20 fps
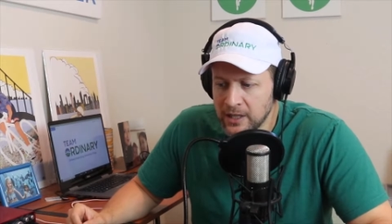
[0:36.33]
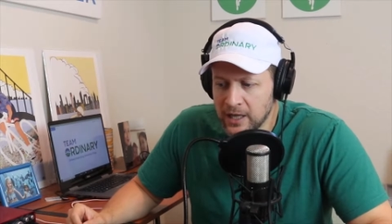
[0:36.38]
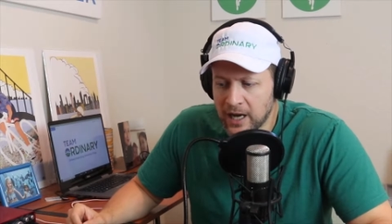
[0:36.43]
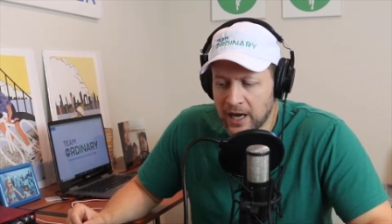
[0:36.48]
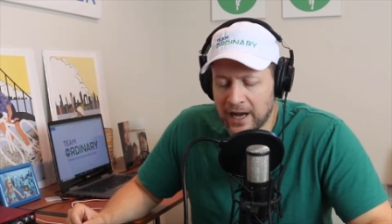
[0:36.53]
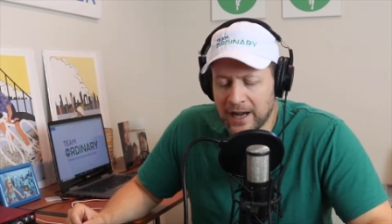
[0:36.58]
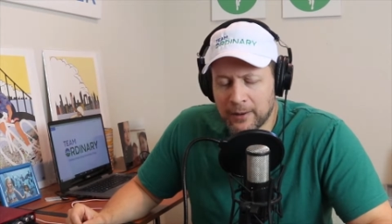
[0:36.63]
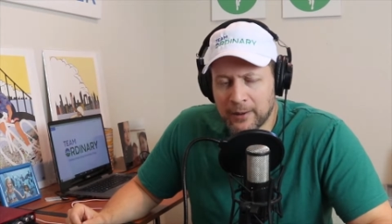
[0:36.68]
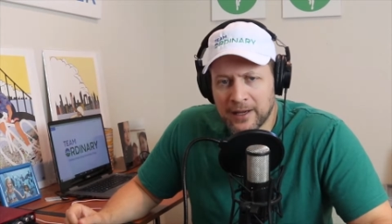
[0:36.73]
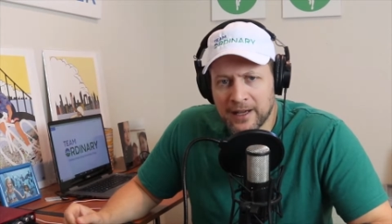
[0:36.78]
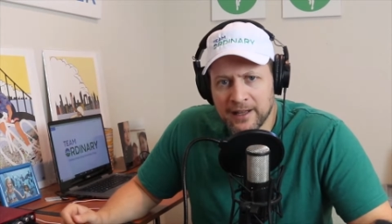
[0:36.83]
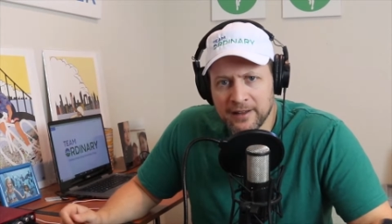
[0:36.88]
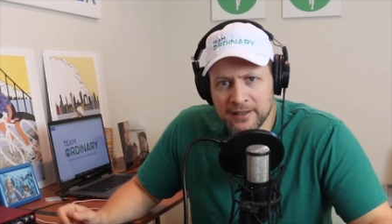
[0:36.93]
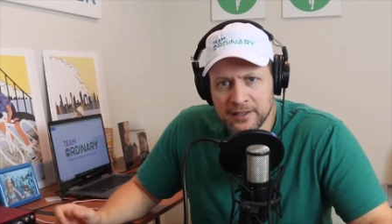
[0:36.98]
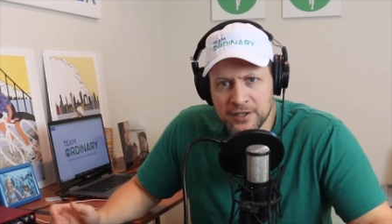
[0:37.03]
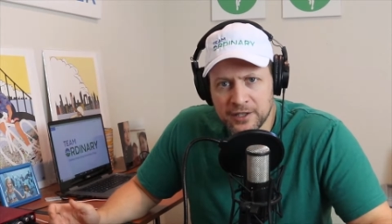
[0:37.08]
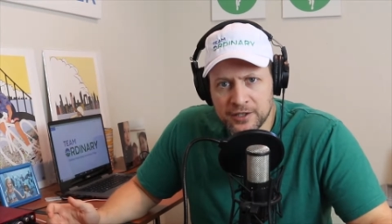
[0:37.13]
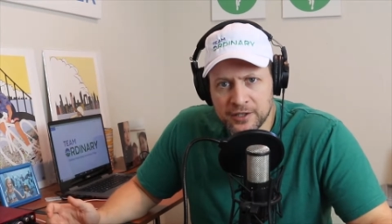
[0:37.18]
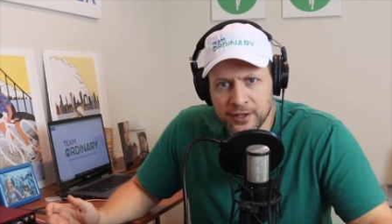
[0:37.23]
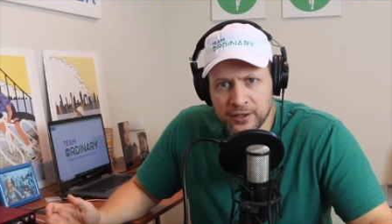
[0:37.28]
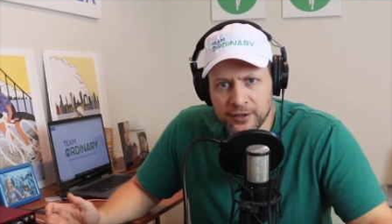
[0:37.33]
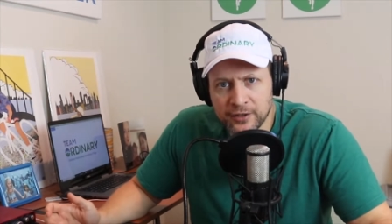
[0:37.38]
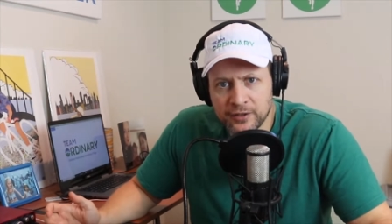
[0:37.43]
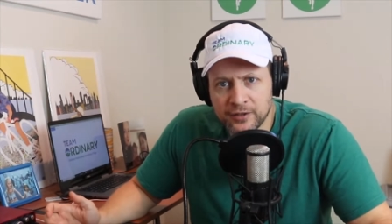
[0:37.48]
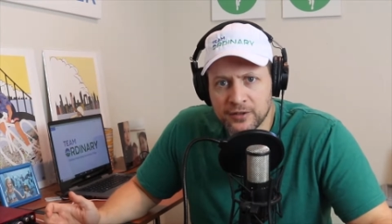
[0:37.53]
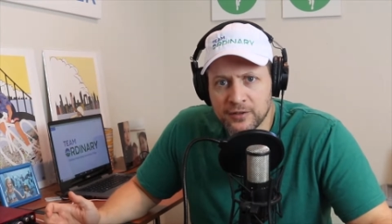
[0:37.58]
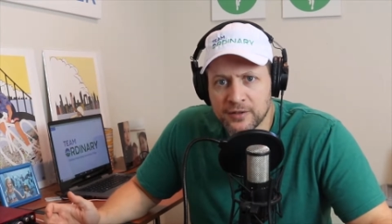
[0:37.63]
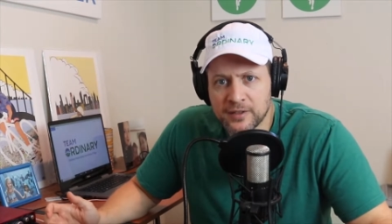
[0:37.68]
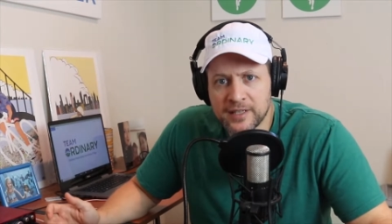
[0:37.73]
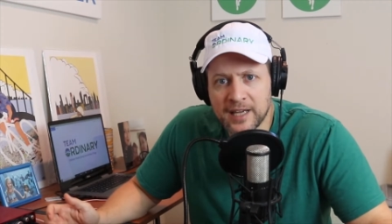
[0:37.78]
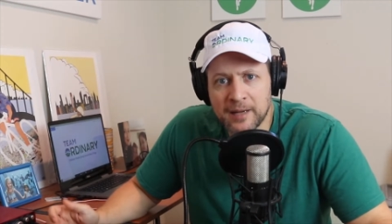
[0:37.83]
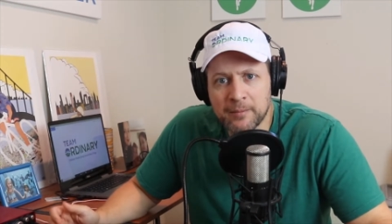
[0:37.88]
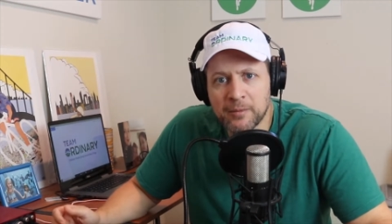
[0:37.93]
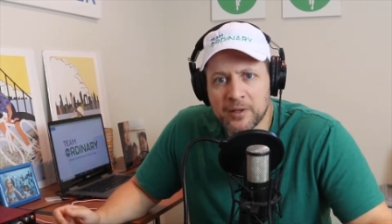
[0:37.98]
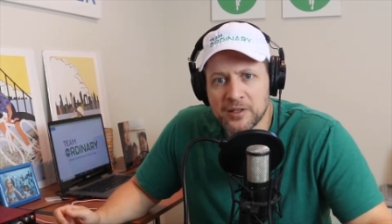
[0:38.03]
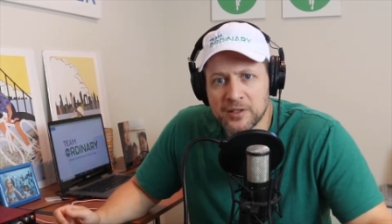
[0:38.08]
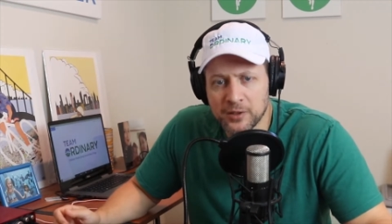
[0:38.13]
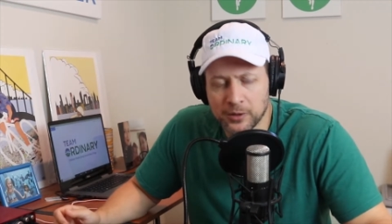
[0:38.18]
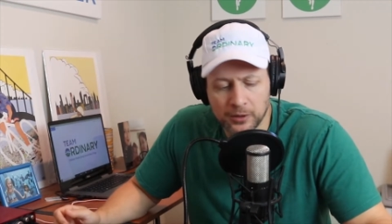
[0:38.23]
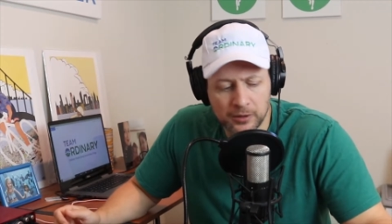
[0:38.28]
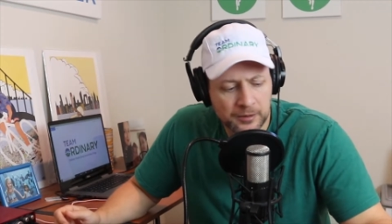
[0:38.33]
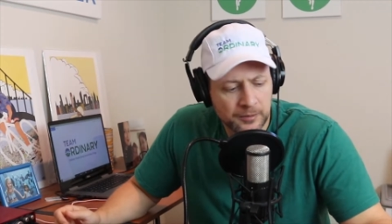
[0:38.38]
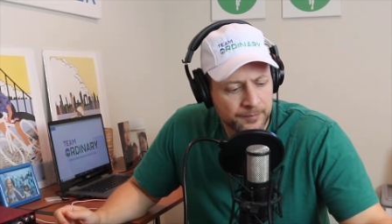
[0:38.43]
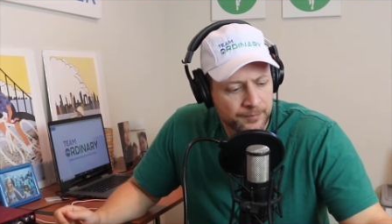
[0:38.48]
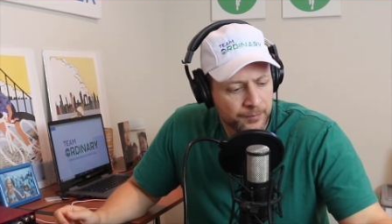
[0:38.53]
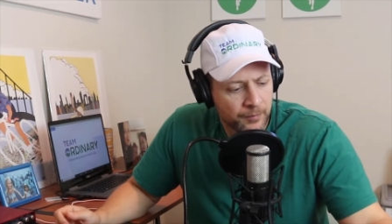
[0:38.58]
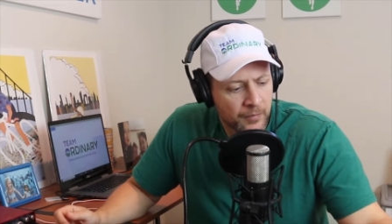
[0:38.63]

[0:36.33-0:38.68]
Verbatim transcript: Ellie just turned 10 months old,